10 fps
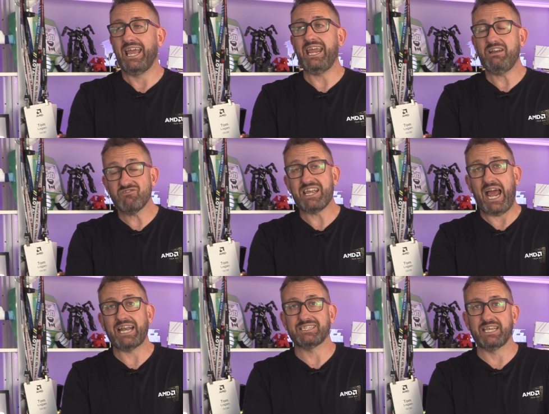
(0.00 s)
in
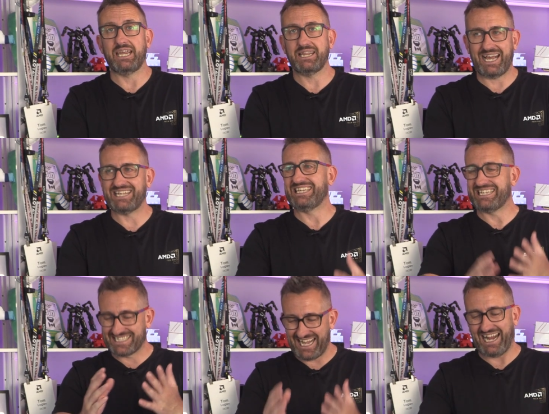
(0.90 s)
reality, that is
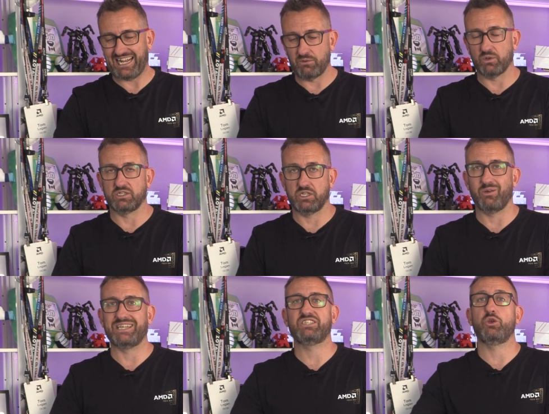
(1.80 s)
exactly what it's
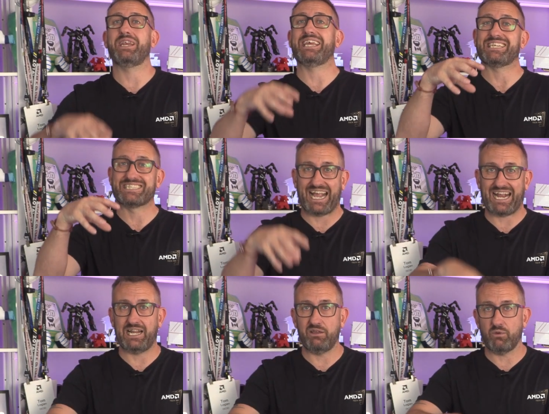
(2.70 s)
doing. It's doing
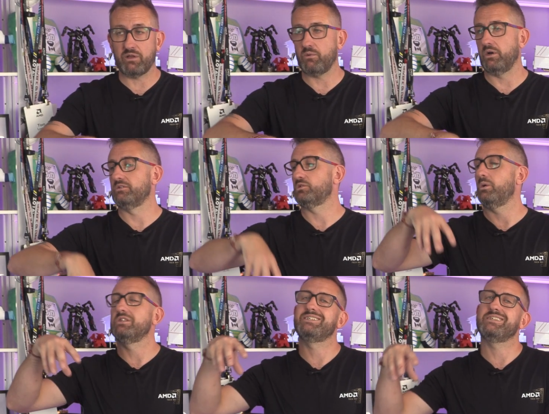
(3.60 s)
exactly what it wants
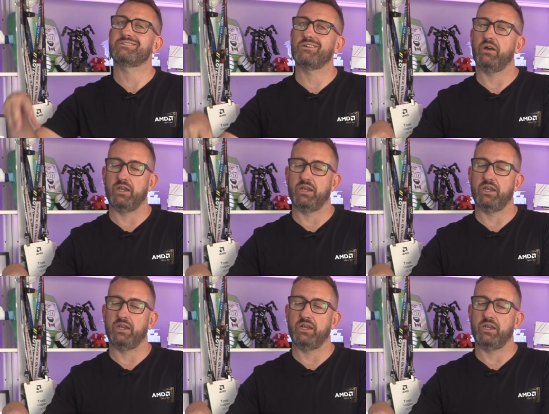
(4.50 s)
once it's got